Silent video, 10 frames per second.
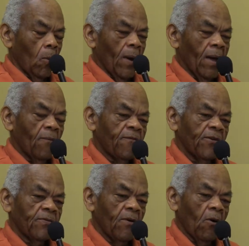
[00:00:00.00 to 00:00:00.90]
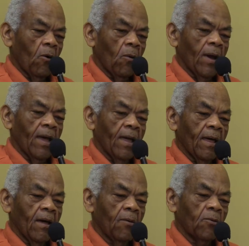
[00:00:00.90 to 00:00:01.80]
Well, first of
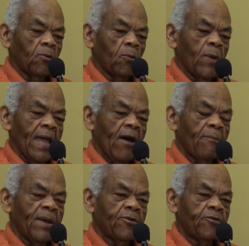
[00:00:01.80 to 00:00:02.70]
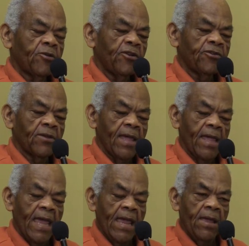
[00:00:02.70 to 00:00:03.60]
all, we have been
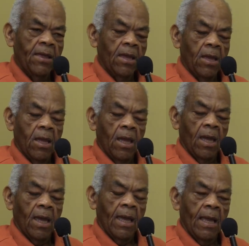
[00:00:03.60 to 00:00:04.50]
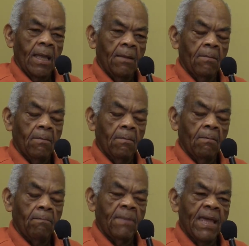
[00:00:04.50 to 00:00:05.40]
traditionally a
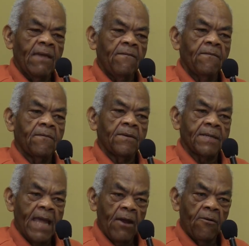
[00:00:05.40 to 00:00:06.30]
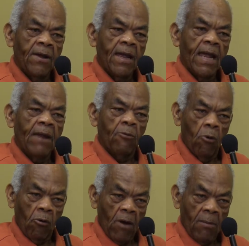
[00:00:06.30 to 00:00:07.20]
beef, dairy, and
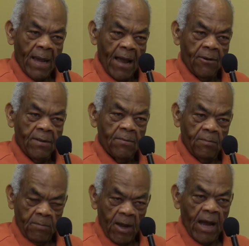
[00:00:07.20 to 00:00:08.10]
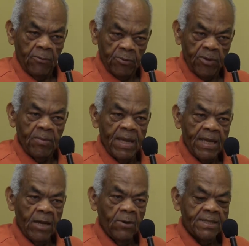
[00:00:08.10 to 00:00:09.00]
row crop county. Cotton was pretty
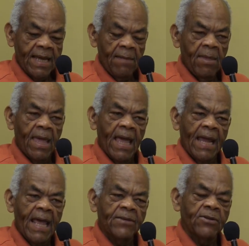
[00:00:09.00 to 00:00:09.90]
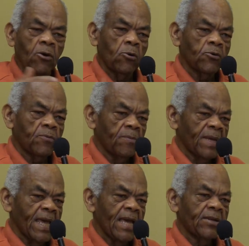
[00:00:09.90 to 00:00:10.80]
big here one time. And as those
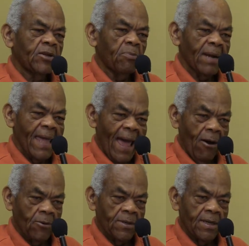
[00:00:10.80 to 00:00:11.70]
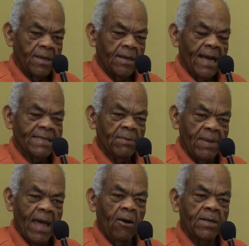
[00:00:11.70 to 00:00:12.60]
began to play out,
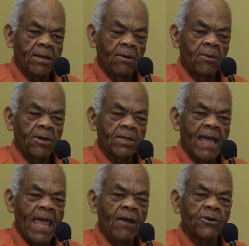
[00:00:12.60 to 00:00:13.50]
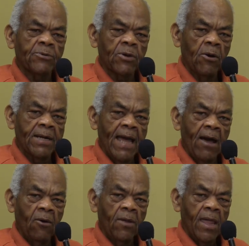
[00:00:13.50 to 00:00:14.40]
the acreage was going
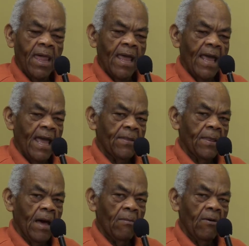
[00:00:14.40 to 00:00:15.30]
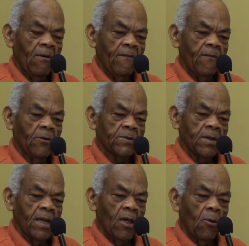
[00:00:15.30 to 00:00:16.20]
down, and the number of folks,
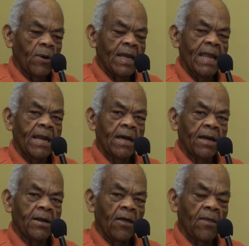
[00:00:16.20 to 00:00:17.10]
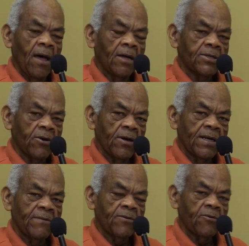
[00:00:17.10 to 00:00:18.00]
we needed another
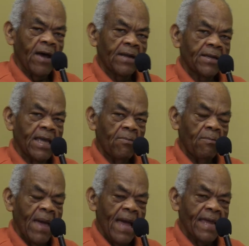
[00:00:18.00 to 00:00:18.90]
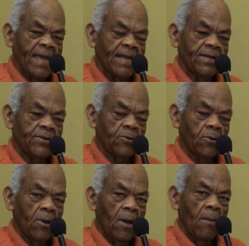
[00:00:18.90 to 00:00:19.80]
alternative to try to get back
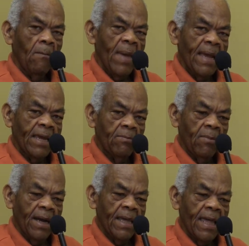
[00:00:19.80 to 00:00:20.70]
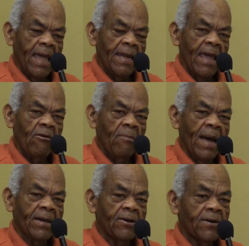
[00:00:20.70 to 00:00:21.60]
into making money, and
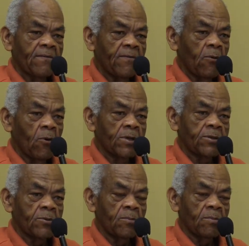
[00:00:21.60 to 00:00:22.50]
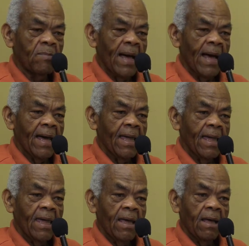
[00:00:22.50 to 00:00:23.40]
everybody couldn't afford to buy
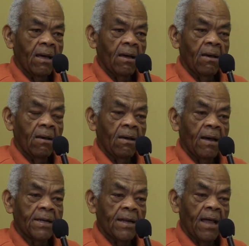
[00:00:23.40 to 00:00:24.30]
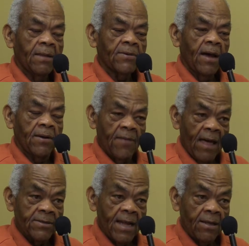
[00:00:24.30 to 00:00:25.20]

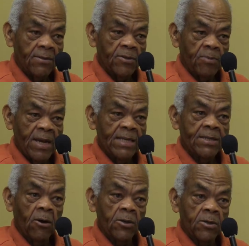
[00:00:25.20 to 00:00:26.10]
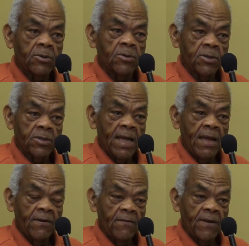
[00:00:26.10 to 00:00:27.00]
$100,000 sprays in order to
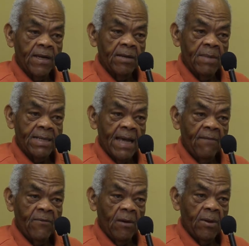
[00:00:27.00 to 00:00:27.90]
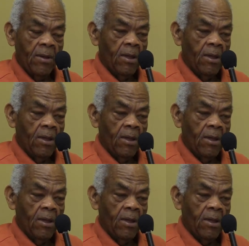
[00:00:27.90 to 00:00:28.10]
stay in the big time farming.